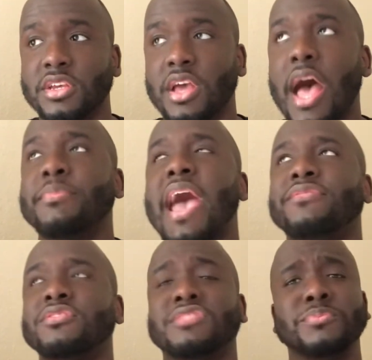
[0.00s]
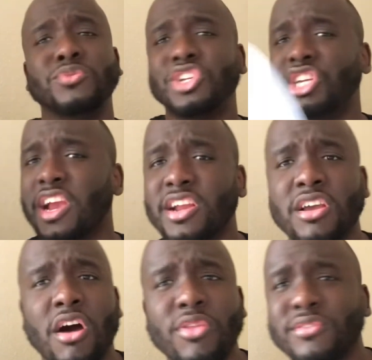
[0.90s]
I mean, after sleeping with Charity
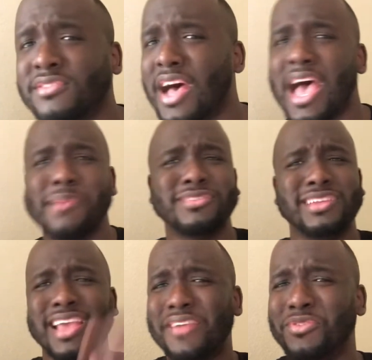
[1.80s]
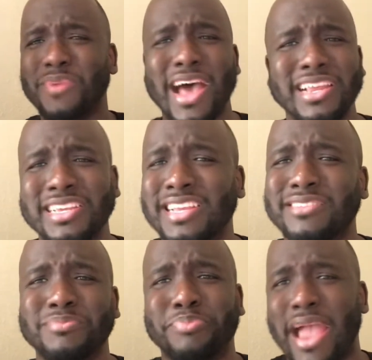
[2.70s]
all those times and everybody
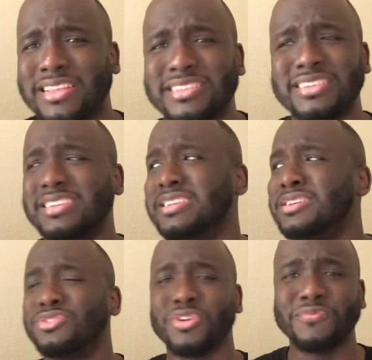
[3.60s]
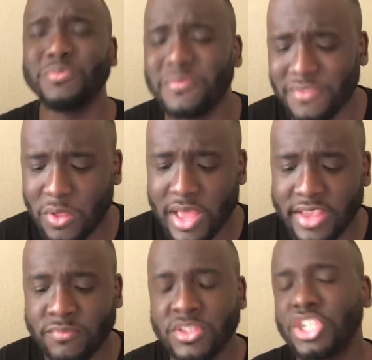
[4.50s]
in practically Turf Fupa felt like,
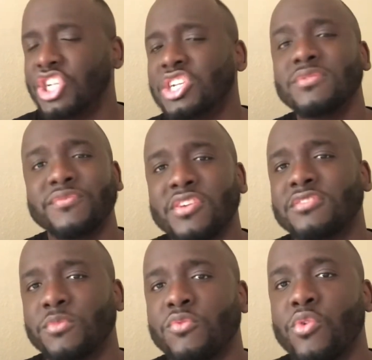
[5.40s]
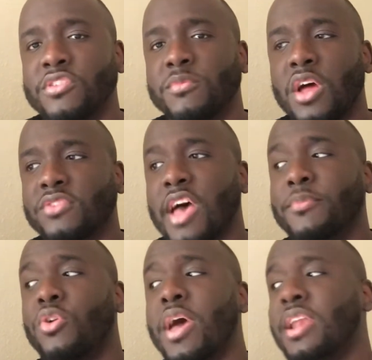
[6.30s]
she should have divorced him a long time
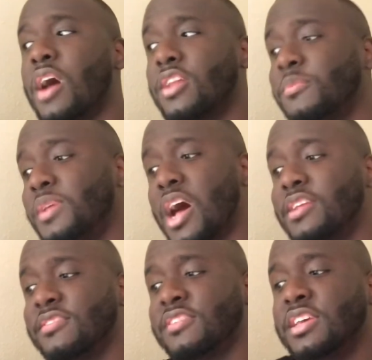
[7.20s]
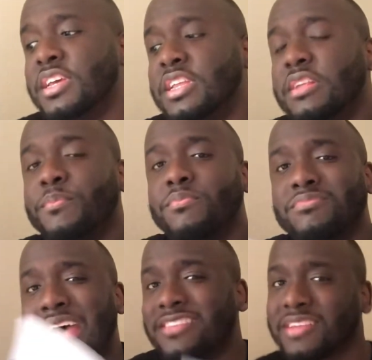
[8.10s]
ago. And to be honest,
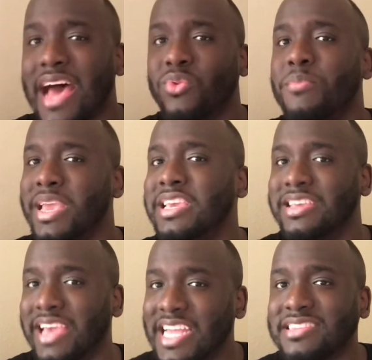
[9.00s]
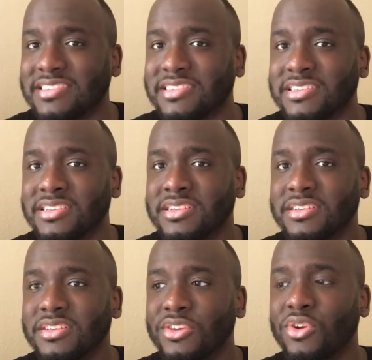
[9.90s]
that's kind of what Makey gets,
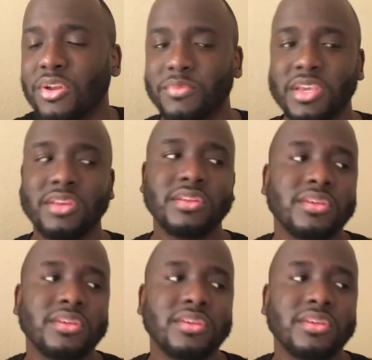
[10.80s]
you know what I mean?